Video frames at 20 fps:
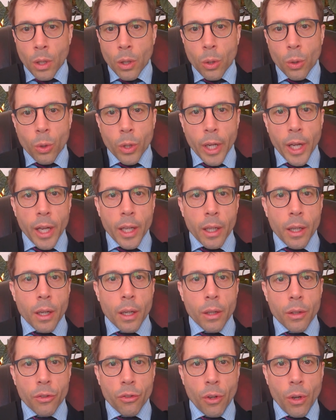Okay,
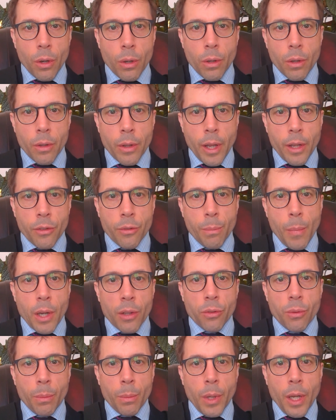so that's
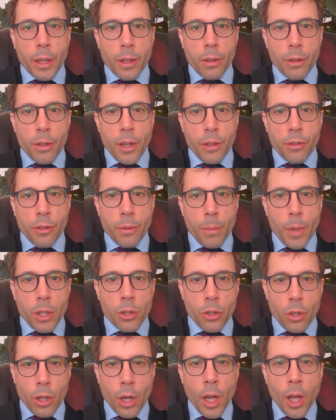maximum likelihood
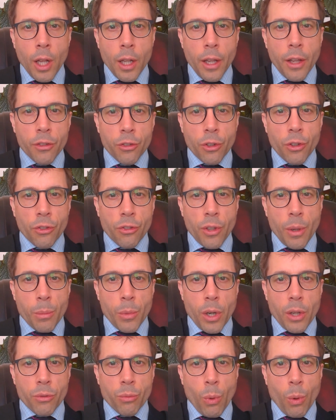estimation. Let's just
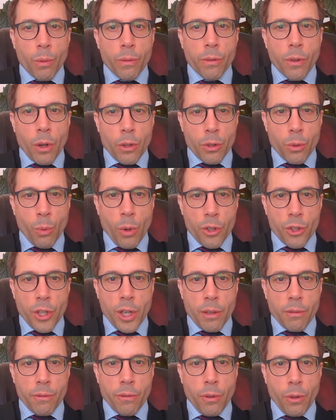summarize what we've got to watch
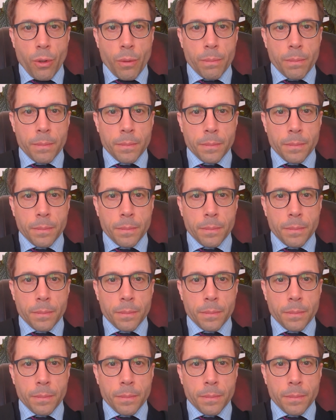out for.